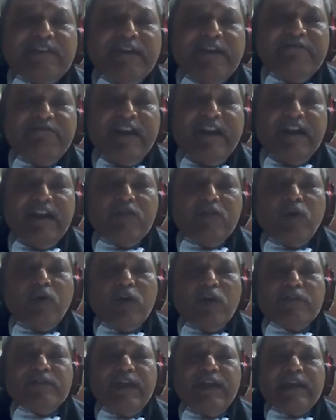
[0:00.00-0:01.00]
I felt
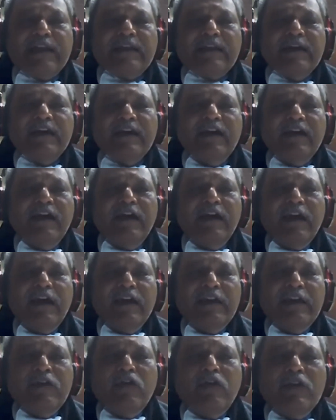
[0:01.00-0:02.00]
was that,
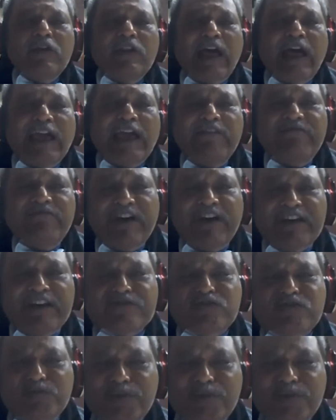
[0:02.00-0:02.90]
you know, life has to